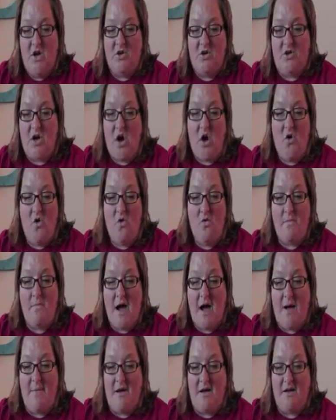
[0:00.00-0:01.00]
"Go,
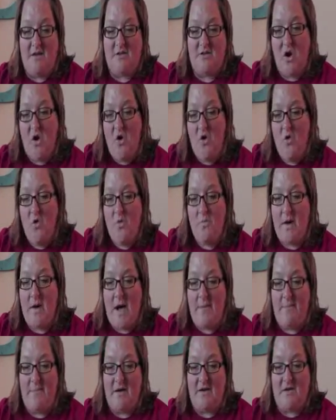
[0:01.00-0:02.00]
Mama! Go,
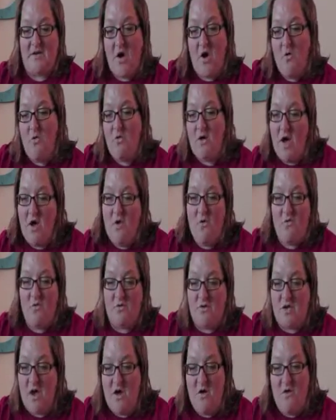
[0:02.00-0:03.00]
Papa! Go, go,
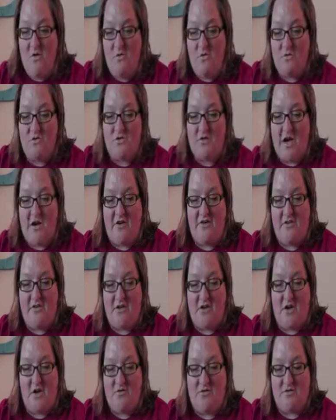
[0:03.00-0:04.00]
go!" shouted the
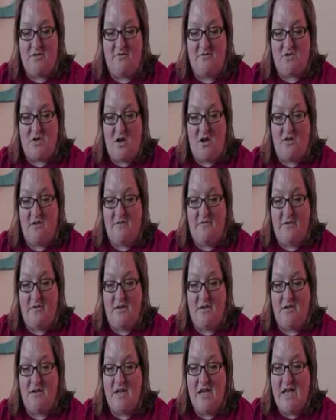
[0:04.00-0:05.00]
ghost of Jean
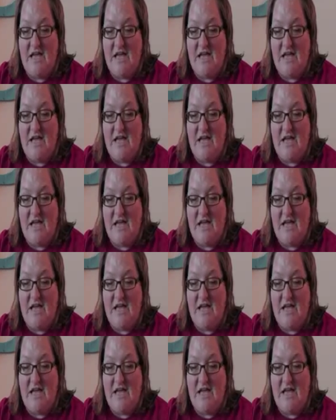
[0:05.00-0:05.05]
Lafitte.